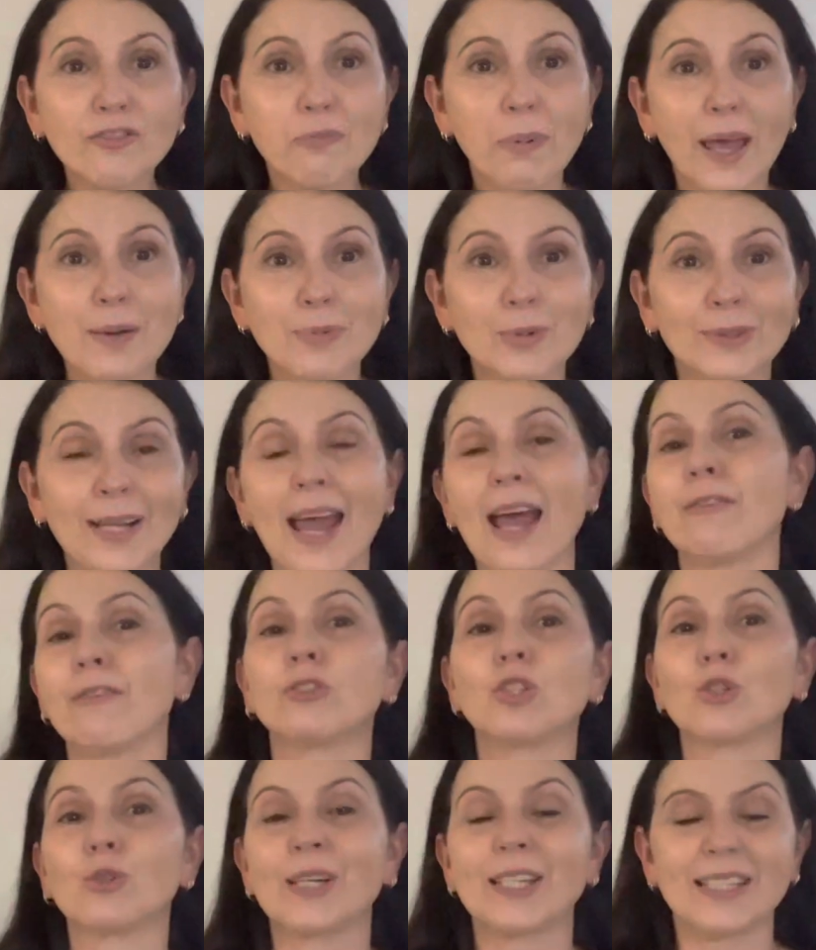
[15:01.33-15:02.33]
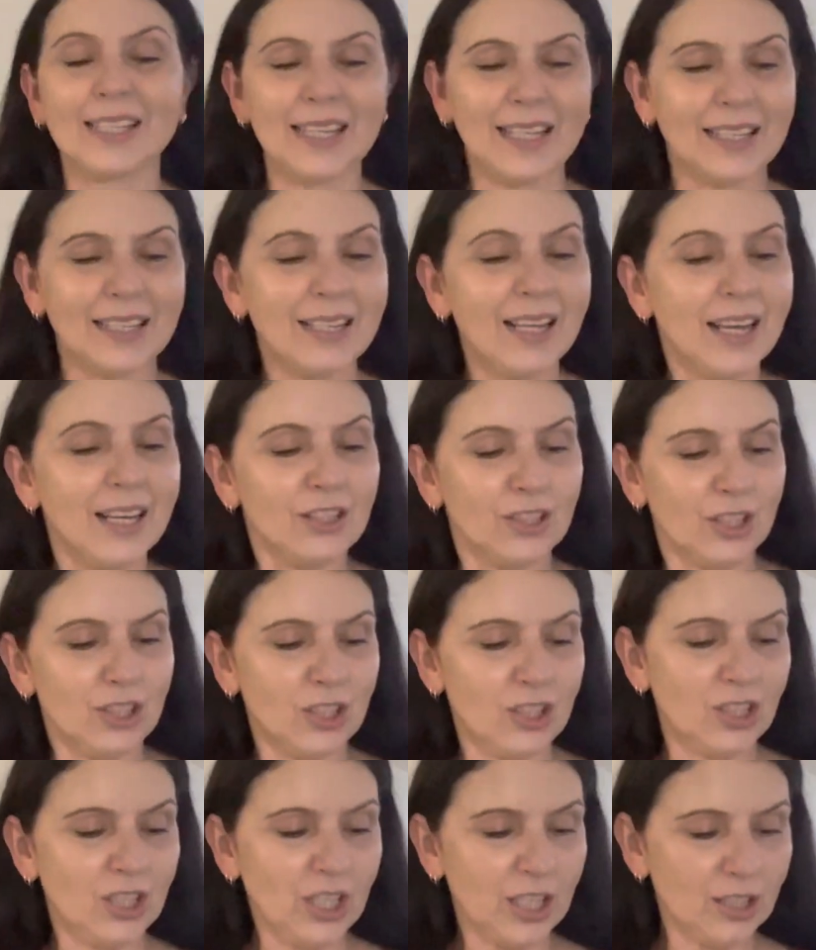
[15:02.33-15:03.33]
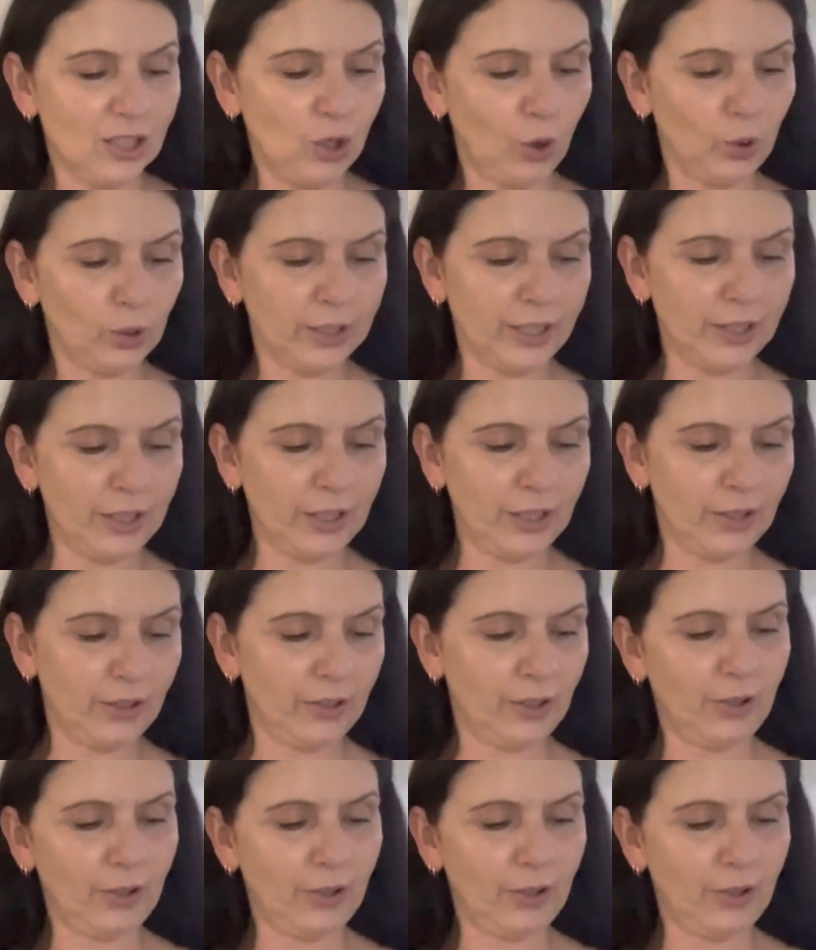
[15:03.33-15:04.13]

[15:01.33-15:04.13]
people now have joined in. So she's just calling it